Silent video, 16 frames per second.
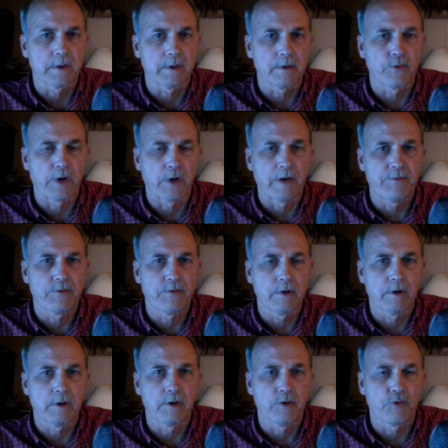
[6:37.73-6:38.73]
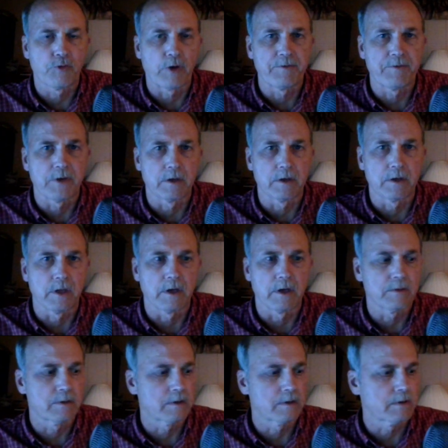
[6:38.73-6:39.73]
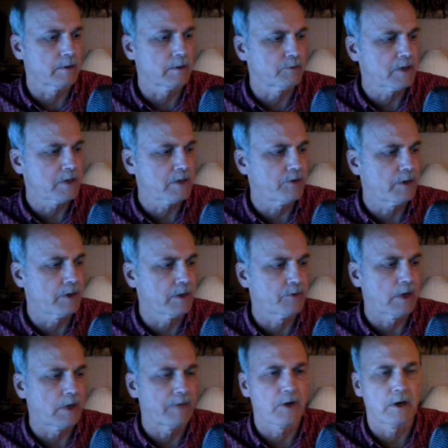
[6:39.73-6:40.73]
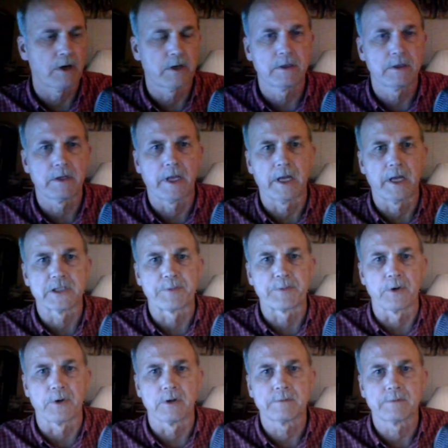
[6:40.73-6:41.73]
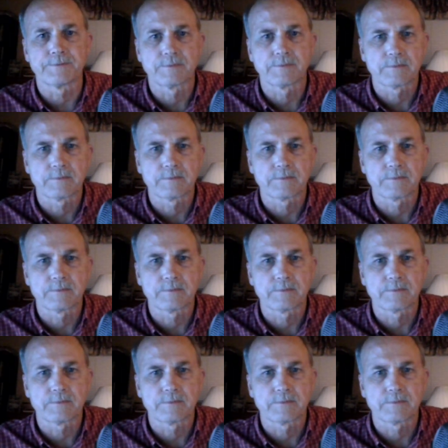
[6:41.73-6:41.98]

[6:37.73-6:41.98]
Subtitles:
graveyard there was already a graveyard in Gettysburg,